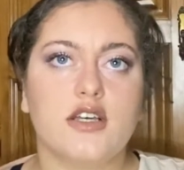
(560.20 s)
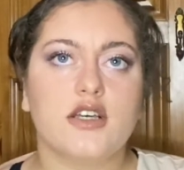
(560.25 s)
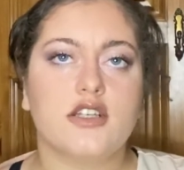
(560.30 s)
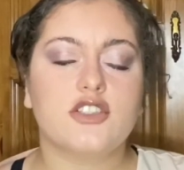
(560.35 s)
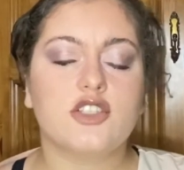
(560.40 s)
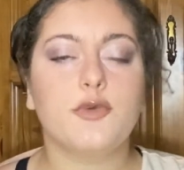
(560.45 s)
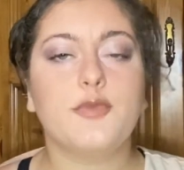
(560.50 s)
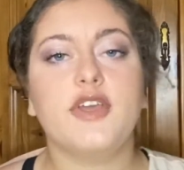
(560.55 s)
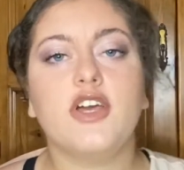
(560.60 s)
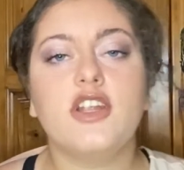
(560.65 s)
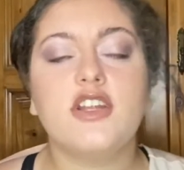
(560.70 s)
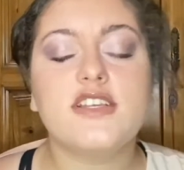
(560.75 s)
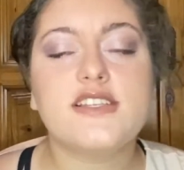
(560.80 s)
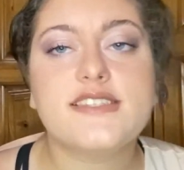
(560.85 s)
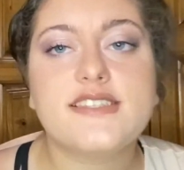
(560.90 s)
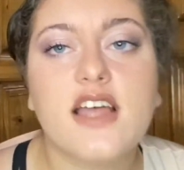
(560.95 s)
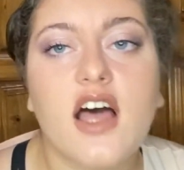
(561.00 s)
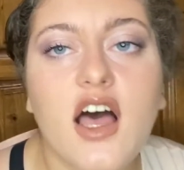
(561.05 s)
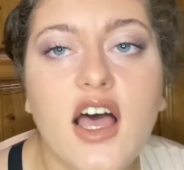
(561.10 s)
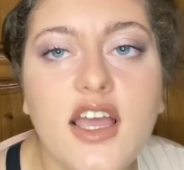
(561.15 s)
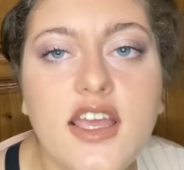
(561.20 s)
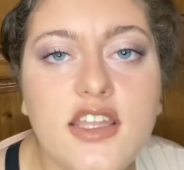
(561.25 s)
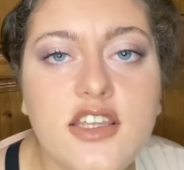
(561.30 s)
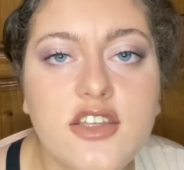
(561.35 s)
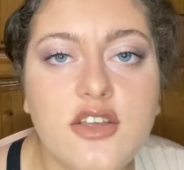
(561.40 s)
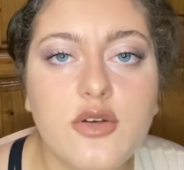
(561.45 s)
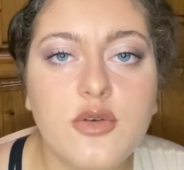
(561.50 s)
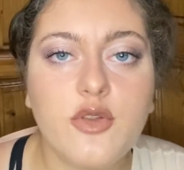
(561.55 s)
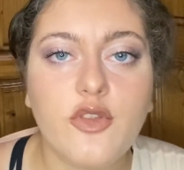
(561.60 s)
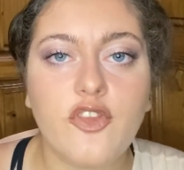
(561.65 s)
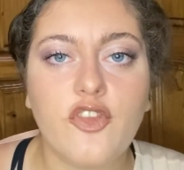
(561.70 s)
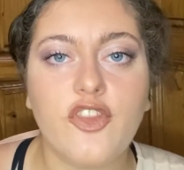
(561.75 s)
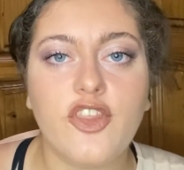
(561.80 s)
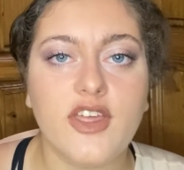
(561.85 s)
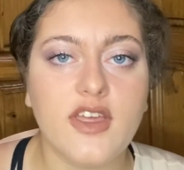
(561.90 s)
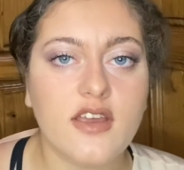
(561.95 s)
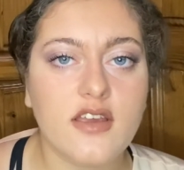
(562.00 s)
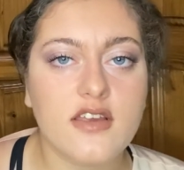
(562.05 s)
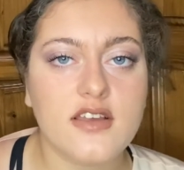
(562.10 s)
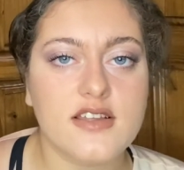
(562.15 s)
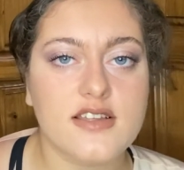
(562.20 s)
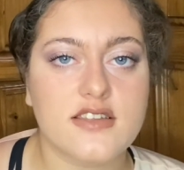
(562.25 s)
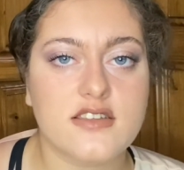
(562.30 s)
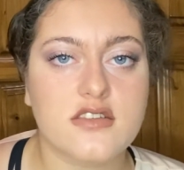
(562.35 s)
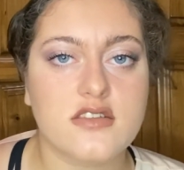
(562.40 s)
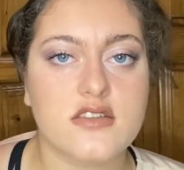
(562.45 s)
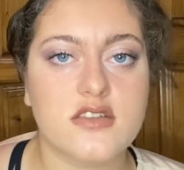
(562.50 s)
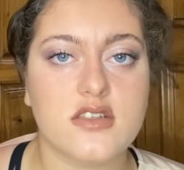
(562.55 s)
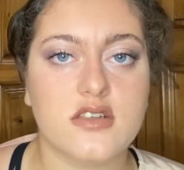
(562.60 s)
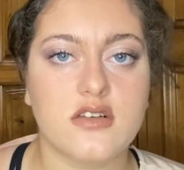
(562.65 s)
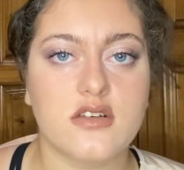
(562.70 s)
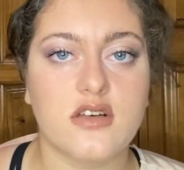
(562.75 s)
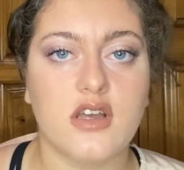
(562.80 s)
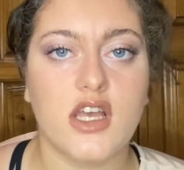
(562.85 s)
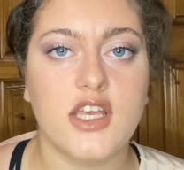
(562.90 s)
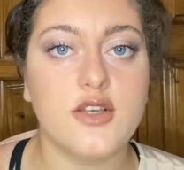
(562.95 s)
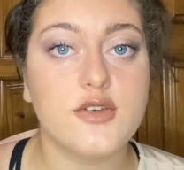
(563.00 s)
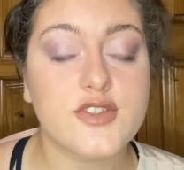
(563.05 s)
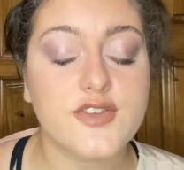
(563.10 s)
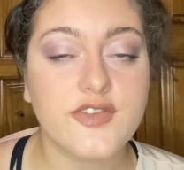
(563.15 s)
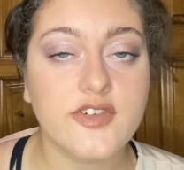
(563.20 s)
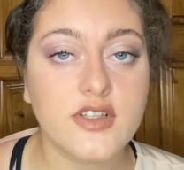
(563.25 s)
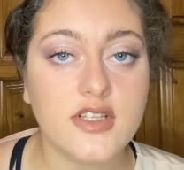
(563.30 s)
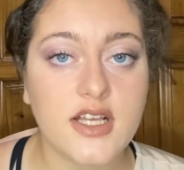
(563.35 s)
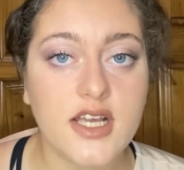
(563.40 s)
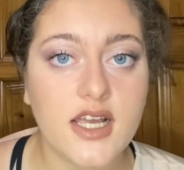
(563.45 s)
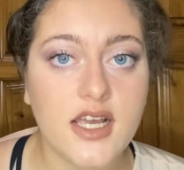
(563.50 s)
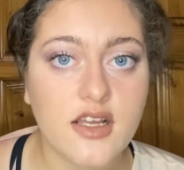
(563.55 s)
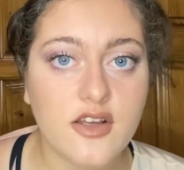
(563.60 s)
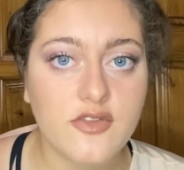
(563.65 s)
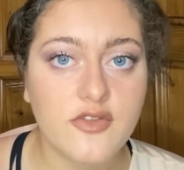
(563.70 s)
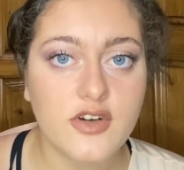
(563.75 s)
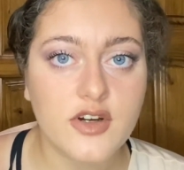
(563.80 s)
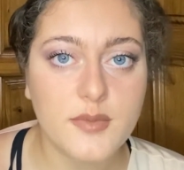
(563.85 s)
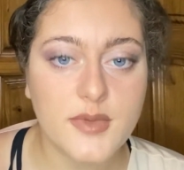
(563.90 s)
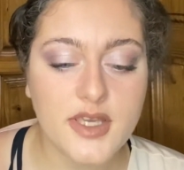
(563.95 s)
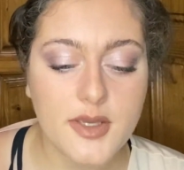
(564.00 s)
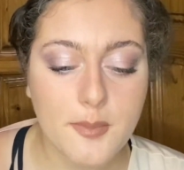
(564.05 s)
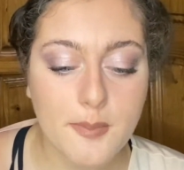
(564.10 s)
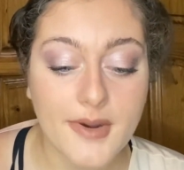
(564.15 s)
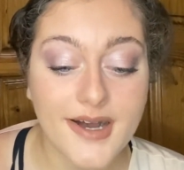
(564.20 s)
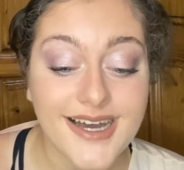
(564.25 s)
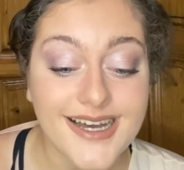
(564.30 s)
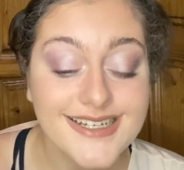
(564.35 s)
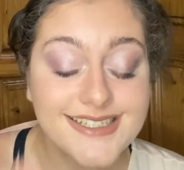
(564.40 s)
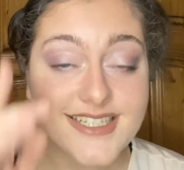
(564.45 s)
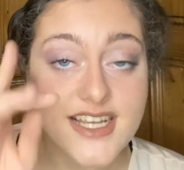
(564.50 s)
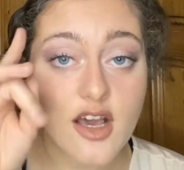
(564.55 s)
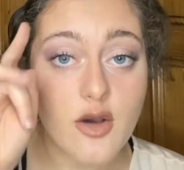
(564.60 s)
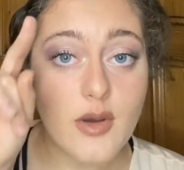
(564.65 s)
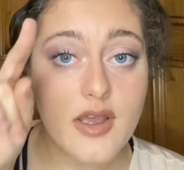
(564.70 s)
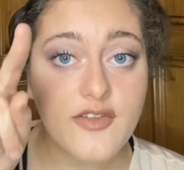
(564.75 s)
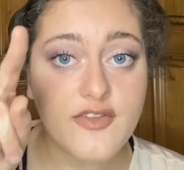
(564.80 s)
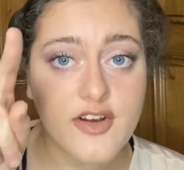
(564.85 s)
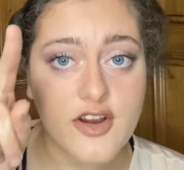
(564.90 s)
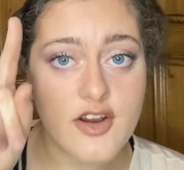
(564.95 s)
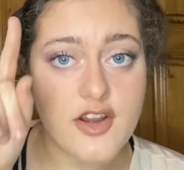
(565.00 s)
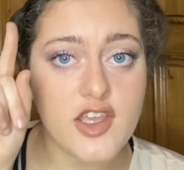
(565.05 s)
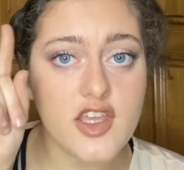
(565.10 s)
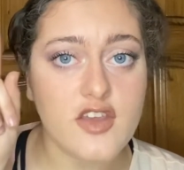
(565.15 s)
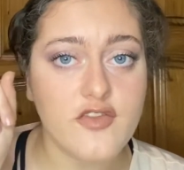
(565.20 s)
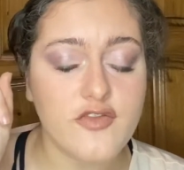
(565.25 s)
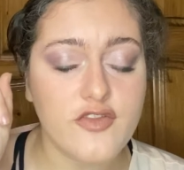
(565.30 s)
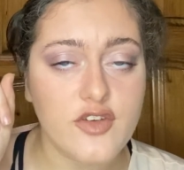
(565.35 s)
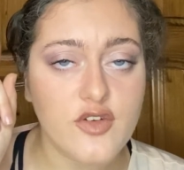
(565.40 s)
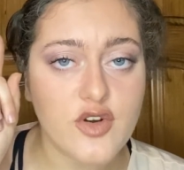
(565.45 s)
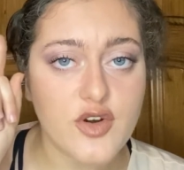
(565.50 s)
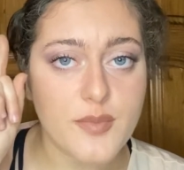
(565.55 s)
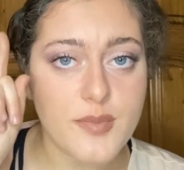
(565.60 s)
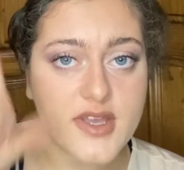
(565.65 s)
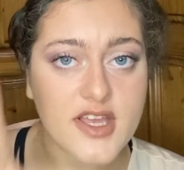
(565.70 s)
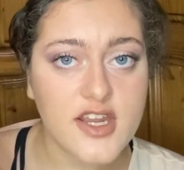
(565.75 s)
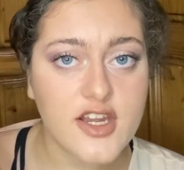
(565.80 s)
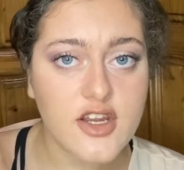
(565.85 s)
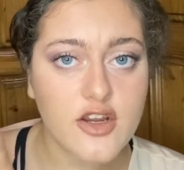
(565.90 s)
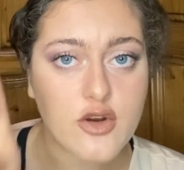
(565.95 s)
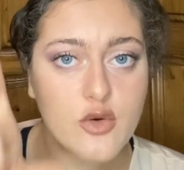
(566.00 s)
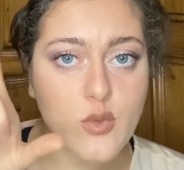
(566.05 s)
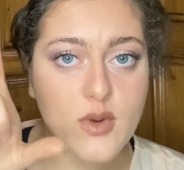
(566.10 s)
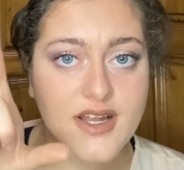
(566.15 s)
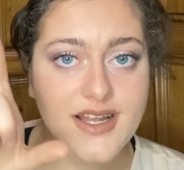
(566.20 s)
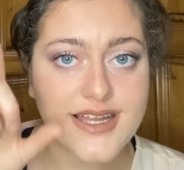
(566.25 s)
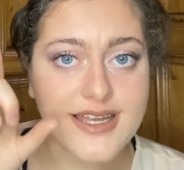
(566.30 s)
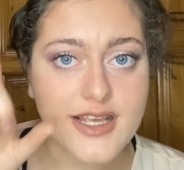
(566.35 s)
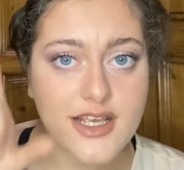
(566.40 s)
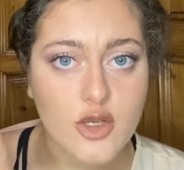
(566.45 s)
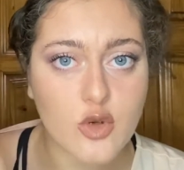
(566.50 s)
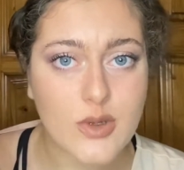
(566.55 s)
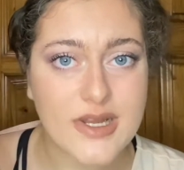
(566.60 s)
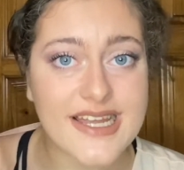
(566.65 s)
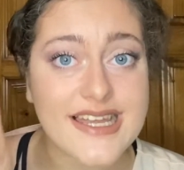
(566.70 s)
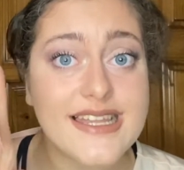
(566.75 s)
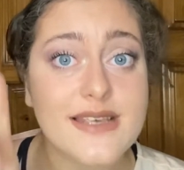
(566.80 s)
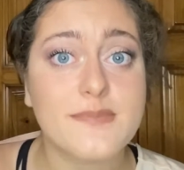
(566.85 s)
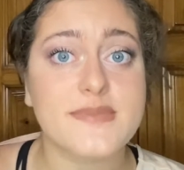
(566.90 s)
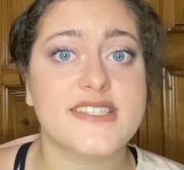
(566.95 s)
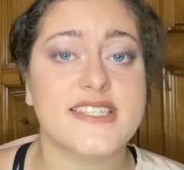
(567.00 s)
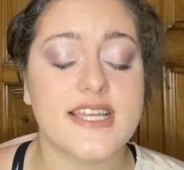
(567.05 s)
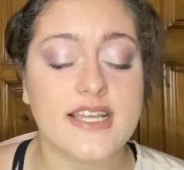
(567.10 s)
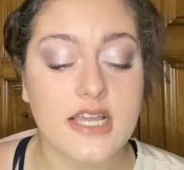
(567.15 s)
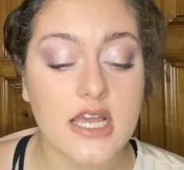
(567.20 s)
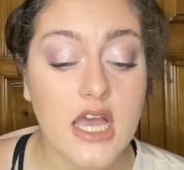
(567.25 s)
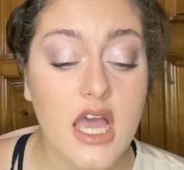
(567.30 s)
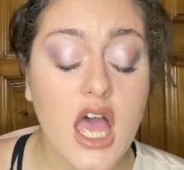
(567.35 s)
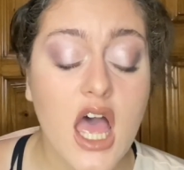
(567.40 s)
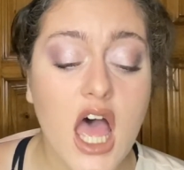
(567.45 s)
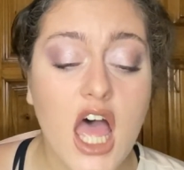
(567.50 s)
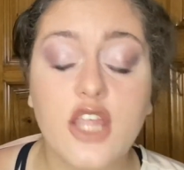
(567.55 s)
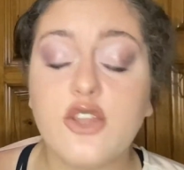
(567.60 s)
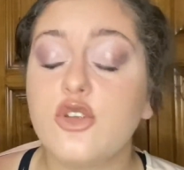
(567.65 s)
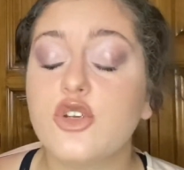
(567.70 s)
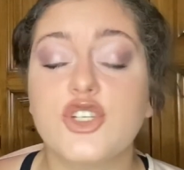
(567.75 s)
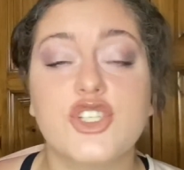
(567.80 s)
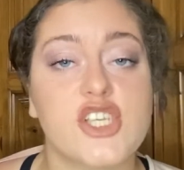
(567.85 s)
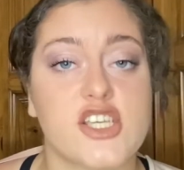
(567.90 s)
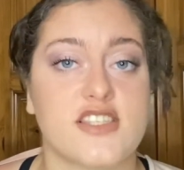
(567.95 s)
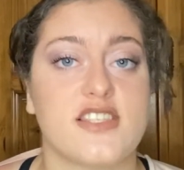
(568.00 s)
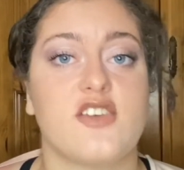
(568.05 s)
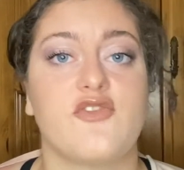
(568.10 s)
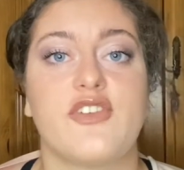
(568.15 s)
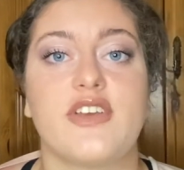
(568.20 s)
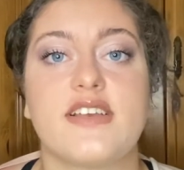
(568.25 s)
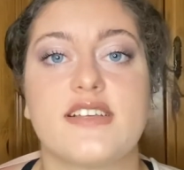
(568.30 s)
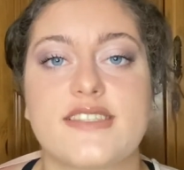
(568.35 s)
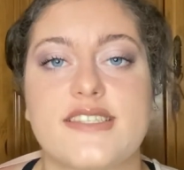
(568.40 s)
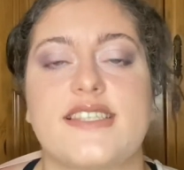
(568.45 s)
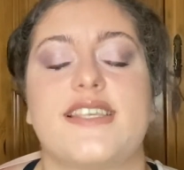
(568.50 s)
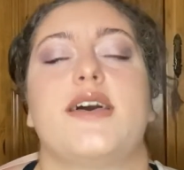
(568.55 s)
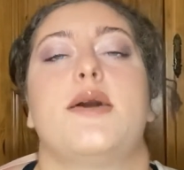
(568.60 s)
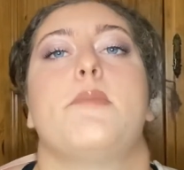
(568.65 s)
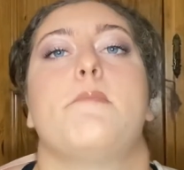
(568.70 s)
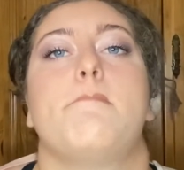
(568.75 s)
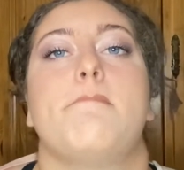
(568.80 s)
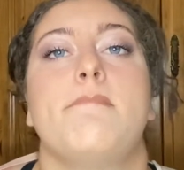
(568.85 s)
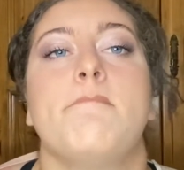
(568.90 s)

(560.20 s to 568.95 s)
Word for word: to be honest, I don't think it's a useful hack for me but however if you're a beginner with liquid lipstick and you're just having some